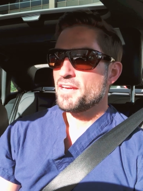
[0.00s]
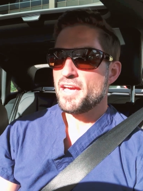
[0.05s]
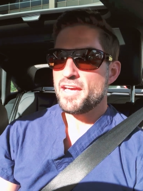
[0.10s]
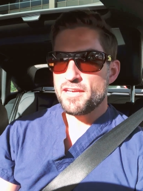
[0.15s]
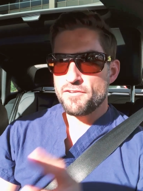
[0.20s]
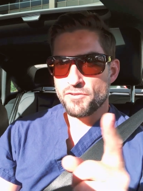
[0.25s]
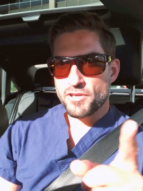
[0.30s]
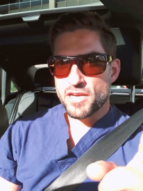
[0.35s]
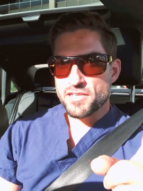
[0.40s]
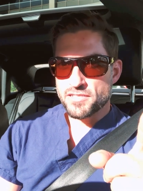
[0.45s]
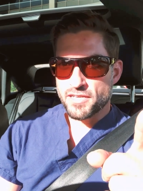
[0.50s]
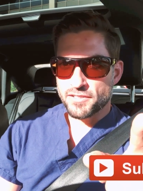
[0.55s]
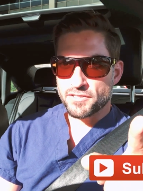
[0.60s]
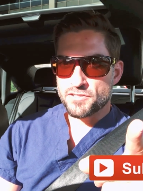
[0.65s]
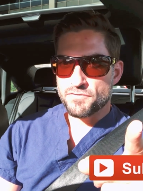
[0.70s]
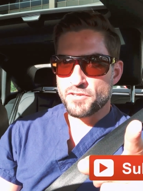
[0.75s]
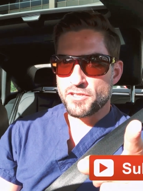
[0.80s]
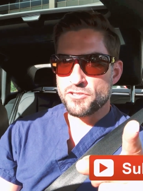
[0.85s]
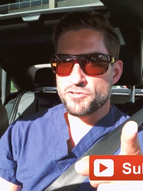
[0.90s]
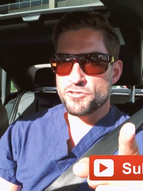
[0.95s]
Hey, if you guys like
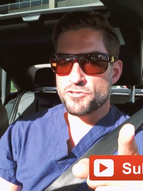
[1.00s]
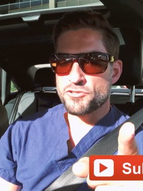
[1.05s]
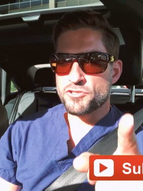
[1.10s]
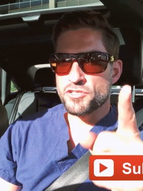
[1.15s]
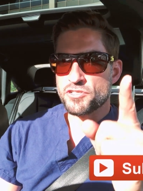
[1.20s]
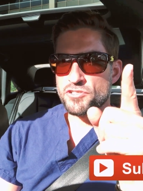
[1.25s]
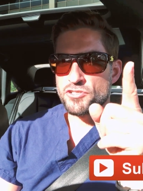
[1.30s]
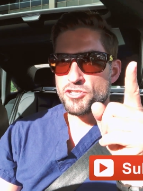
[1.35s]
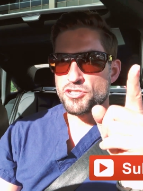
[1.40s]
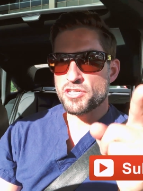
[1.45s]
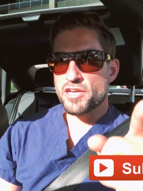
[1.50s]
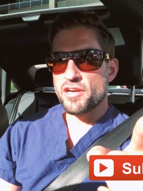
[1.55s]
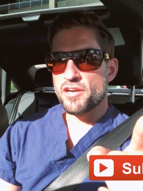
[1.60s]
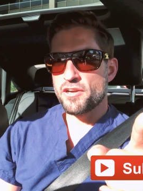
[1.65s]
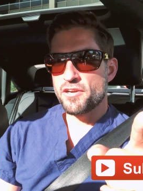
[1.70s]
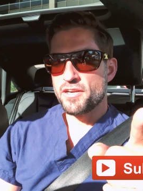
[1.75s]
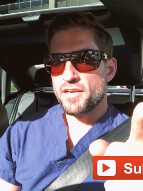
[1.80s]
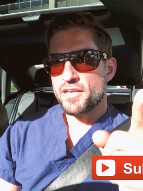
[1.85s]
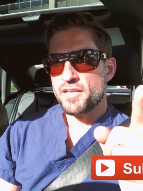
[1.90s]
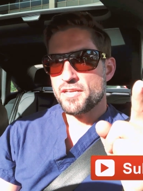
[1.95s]
these videos, you should
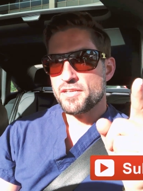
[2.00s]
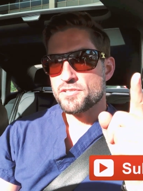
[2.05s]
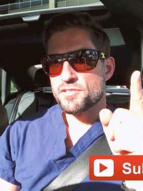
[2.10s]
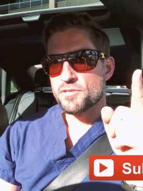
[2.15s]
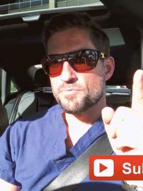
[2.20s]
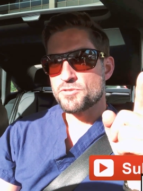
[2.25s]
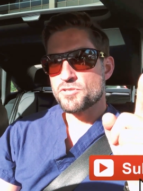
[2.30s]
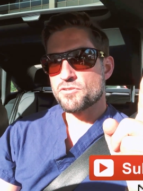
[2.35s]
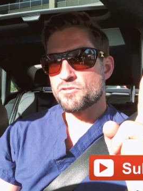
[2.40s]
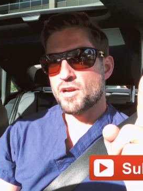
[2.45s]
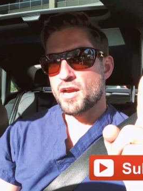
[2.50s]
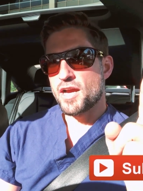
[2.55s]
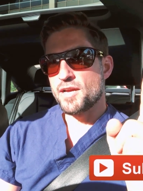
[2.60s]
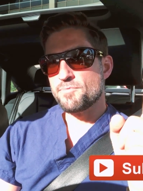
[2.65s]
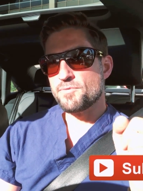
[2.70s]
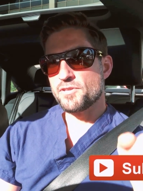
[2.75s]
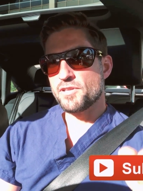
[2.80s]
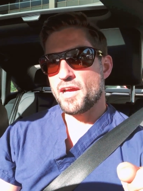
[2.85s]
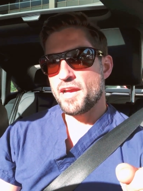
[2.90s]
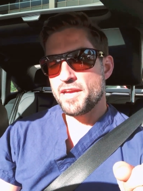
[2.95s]
share,
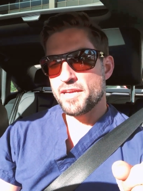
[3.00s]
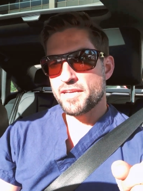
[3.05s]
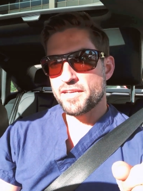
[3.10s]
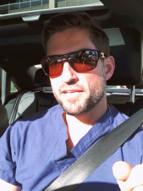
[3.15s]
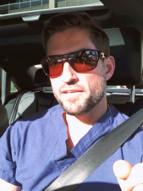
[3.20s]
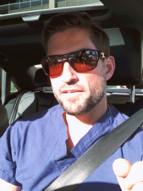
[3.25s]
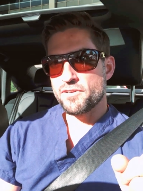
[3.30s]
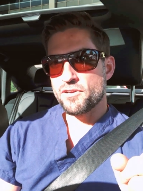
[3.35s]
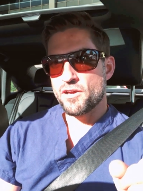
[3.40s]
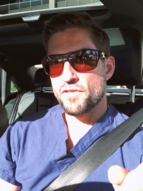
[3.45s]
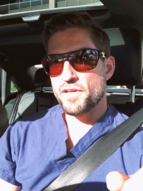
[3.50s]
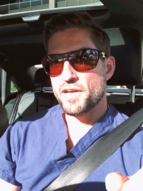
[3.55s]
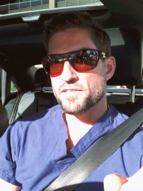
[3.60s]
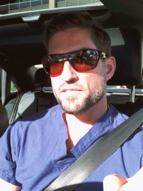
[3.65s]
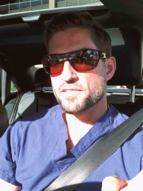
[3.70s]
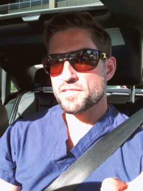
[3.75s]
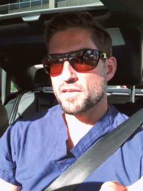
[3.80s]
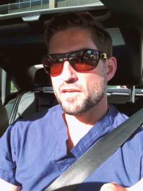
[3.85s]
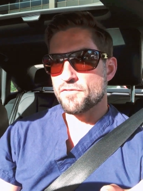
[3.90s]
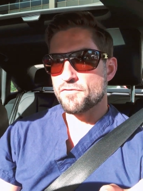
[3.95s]
subscribe, like, and all
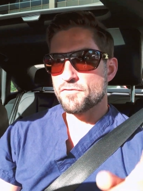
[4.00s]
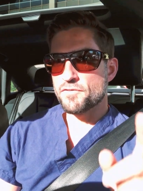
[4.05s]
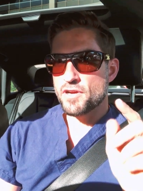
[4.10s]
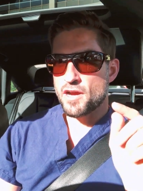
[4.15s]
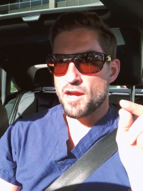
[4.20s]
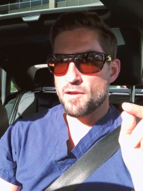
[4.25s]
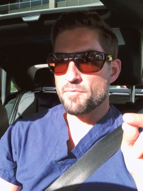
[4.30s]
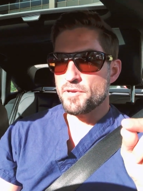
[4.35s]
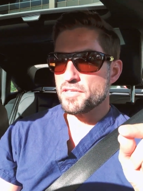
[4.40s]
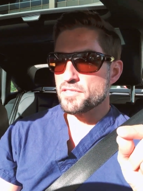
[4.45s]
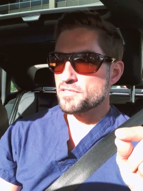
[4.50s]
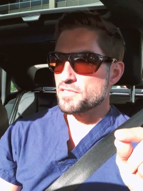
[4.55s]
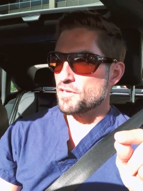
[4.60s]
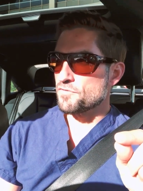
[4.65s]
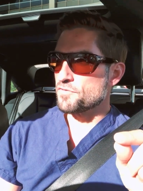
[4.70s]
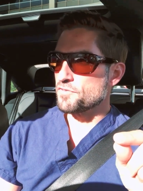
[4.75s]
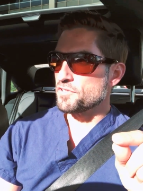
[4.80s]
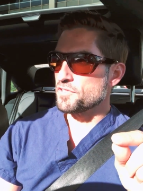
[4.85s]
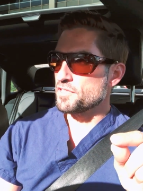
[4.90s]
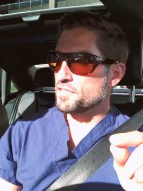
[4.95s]
that stuff. Comment
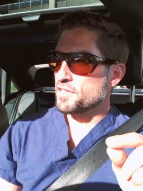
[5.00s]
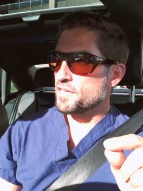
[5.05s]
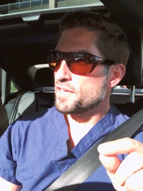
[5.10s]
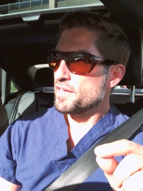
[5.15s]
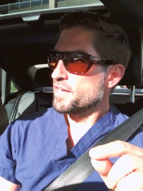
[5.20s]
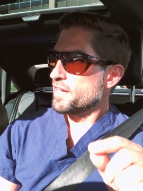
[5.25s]
definitely.